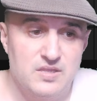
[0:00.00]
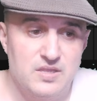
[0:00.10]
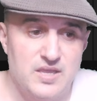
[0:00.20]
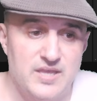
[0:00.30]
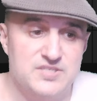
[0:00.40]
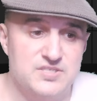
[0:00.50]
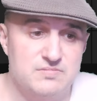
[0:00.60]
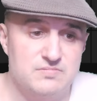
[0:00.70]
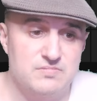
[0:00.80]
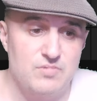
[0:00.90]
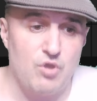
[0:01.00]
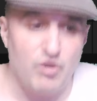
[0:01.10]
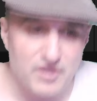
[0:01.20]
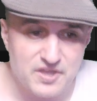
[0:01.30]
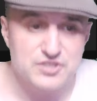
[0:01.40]
it's
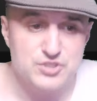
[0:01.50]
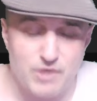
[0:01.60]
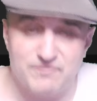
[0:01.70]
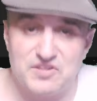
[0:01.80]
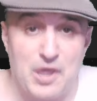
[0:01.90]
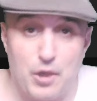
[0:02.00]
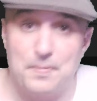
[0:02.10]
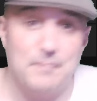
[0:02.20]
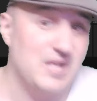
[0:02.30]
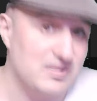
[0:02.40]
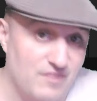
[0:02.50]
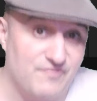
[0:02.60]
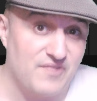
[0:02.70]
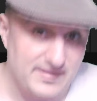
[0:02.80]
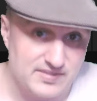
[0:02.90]
only going to serve to help him get the
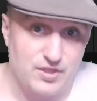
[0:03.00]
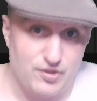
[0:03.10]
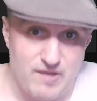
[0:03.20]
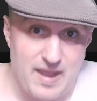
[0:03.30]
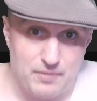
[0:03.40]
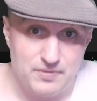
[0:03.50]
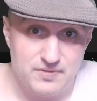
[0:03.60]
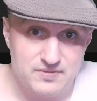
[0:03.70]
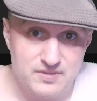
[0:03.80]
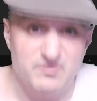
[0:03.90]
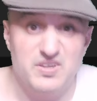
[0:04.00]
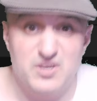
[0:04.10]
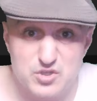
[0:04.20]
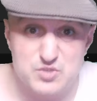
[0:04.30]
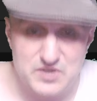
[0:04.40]
fight to the ground if he
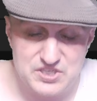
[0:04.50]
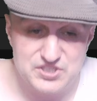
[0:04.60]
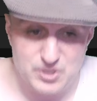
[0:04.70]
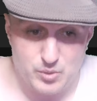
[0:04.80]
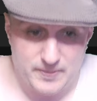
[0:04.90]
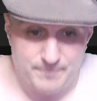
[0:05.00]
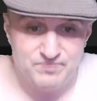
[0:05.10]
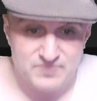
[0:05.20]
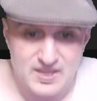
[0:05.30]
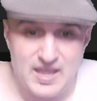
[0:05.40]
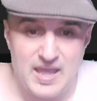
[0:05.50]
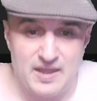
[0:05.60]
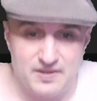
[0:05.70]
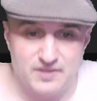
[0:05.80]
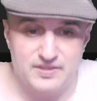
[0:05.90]
knows what he's doing.
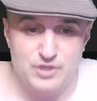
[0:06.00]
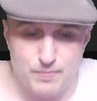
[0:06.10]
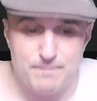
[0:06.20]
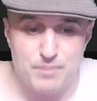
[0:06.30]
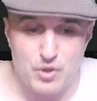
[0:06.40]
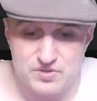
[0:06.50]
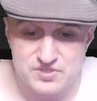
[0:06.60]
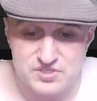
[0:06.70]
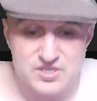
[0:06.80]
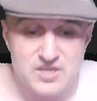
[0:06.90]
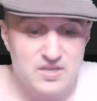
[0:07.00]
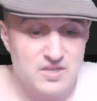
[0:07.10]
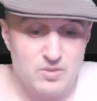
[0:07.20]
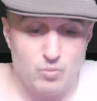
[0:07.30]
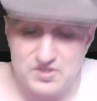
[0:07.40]
And uh, Gilbert Burns,
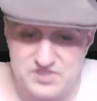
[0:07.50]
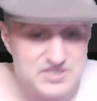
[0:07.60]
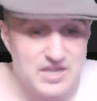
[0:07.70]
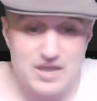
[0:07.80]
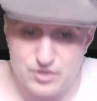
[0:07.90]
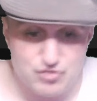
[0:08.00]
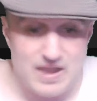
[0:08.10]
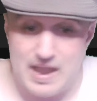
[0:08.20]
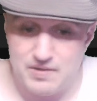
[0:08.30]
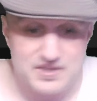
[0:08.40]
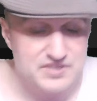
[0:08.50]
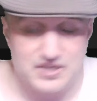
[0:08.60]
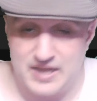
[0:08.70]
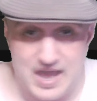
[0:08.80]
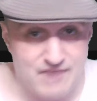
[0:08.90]
once he's on the ground, he's going
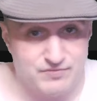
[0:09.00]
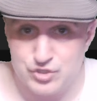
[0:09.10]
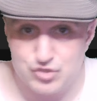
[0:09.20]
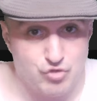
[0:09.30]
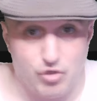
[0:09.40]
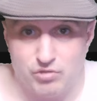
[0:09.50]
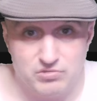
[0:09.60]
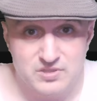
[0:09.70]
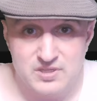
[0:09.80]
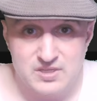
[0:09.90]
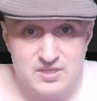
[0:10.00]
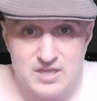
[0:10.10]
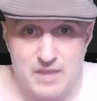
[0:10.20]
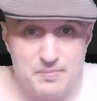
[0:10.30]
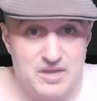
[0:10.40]
to have control.
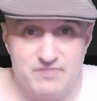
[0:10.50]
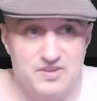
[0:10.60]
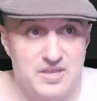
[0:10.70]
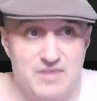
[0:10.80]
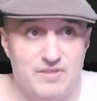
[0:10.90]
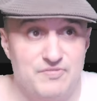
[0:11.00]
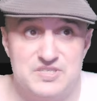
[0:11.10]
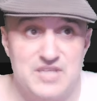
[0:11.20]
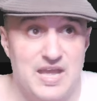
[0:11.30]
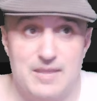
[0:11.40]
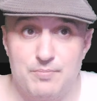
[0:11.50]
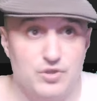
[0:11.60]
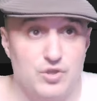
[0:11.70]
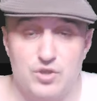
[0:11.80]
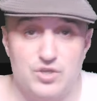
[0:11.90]
I mean, if, even if he's not able to
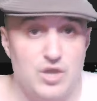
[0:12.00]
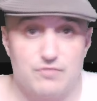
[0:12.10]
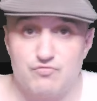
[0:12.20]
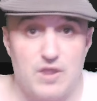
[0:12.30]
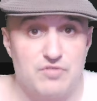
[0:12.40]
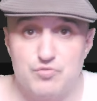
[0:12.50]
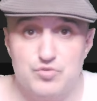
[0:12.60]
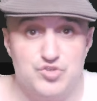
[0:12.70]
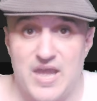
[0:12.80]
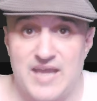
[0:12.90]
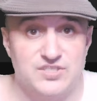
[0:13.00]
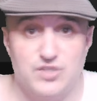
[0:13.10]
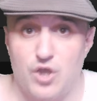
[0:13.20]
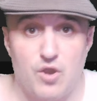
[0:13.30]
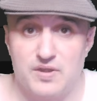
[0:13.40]
go, cut right through Jack's
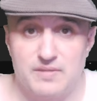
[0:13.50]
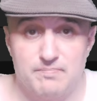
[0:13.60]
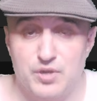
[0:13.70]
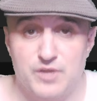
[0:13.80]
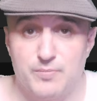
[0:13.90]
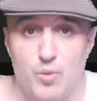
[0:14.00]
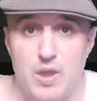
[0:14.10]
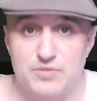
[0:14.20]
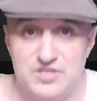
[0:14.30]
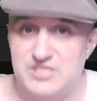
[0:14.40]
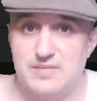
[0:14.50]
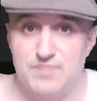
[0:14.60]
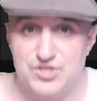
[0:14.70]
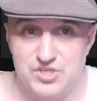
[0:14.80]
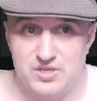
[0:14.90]
guard and put him away with the
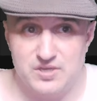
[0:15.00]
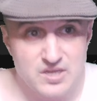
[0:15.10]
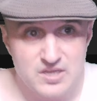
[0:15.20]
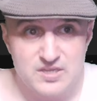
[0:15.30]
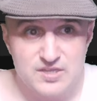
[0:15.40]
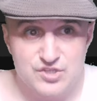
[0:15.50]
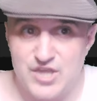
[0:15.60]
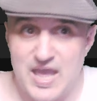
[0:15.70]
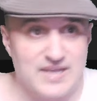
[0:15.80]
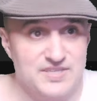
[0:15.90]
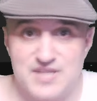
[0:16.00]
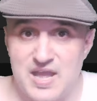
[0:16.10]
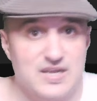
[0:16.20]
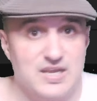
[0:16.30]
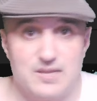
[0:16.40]
submission, Jack is
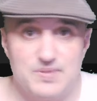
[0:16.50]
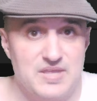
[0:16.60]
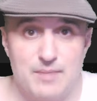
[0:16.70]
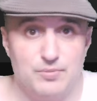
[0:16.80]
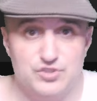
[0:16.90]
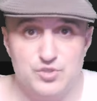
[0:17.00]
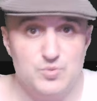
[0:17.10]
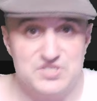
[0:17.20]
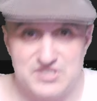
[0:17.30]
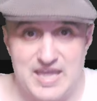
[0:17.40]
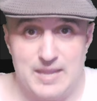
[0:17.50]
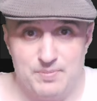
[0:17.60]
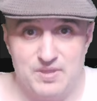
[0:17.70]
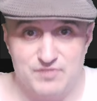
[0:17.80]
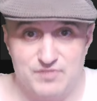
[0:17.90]
not going to be able to escape
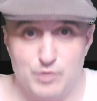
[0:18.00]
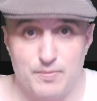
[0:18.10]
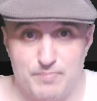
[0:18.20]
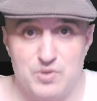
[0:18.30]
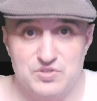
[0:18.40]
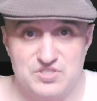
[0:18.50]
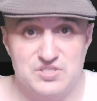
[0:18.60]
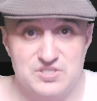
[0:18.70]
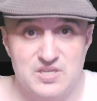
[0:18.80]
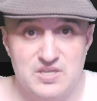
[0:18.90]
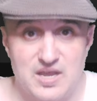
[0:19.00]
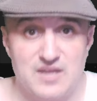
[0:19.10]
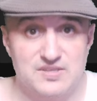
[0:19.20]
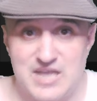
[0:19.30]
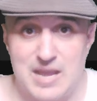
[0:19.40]
if Gilbert Burns is
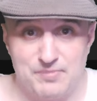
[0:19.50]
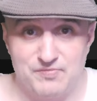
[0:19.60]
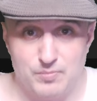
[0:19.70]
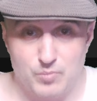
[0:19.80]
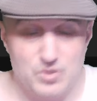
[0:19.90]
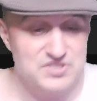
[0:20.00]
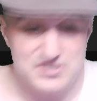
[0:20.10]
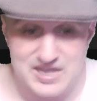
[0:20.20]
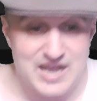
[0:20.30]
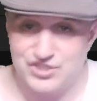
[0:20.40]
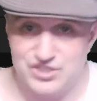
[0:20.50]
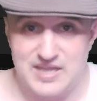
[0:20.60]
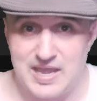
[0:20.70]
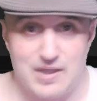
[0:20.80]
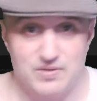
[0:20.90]
on top of him. Once he's got you
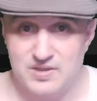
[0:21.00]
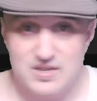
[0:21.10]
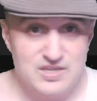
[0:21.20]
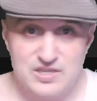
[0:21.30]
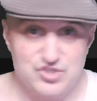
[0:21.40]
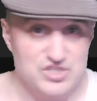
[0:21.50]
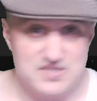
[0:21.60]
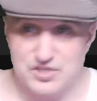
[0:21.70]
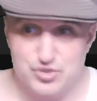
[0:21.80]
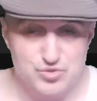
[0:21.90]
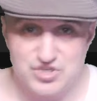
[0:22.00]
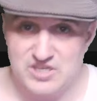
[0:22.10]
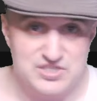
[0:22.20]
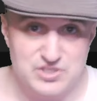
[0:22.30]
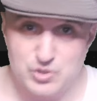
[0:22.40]
down, just the
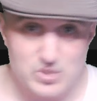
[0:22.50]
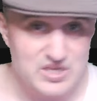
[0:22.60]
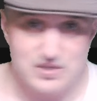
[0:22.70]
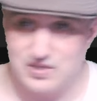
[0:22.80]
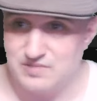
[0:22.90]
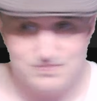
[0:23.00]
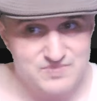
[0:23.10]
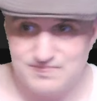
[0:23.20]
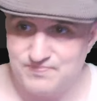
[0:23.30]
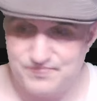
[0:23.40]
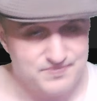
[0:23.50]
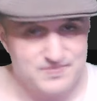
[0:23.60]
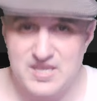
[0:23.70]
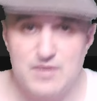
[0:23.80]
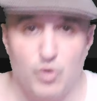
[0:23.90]
jujitsu, he
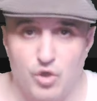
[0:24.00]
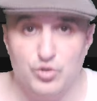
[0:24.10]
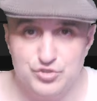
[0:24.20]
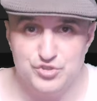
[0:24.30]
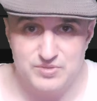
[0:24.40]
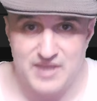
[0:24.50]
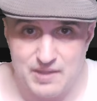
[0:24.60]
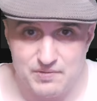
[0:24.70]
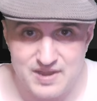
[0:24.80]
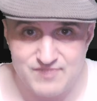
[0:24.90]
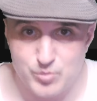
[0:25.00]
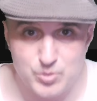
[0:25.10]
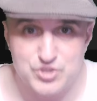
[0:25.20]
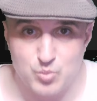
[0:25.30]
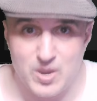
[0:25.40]
he will hold you down every
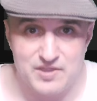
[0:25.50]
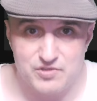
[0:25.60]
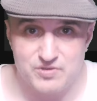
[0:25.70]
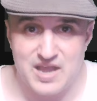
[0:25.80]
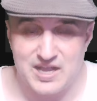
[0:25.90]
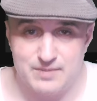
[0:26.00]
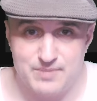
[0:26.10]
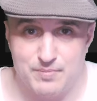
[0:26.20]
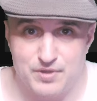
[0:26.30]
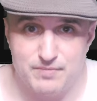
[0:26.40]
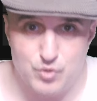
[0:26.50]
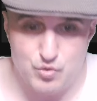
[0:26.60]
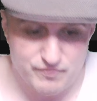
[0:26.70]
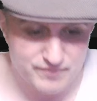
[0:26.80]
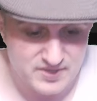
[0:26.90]
which way. You're not going to be able to
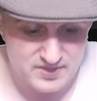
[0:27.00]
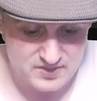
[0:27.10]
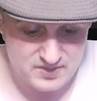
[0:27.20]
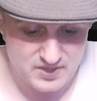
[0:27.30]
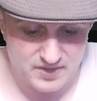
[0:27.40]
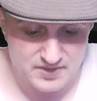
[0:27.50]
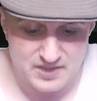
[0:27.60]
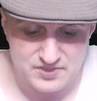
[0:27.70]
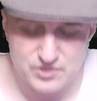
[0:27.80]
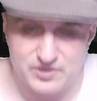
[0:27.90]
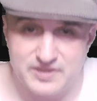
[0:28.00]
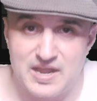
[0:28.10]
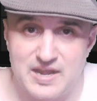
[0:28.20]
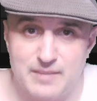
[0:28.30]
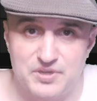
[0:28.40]
move, uh, not certainly
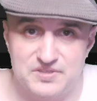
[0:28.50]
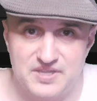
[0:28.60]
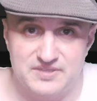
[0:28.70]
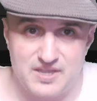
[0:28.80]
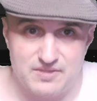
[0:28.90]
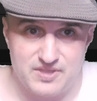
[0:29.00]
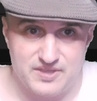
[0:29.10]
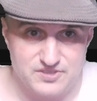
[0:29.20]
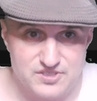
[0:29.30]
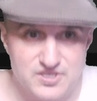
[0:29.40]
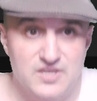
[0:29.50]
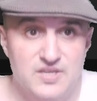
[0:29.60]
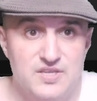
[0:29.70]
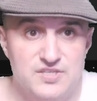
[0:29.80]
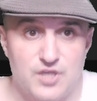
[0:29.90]
not able to dictate things.
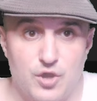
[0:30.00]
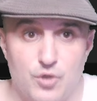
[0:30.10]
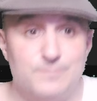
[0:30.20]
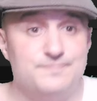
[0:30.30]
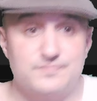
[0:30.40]
So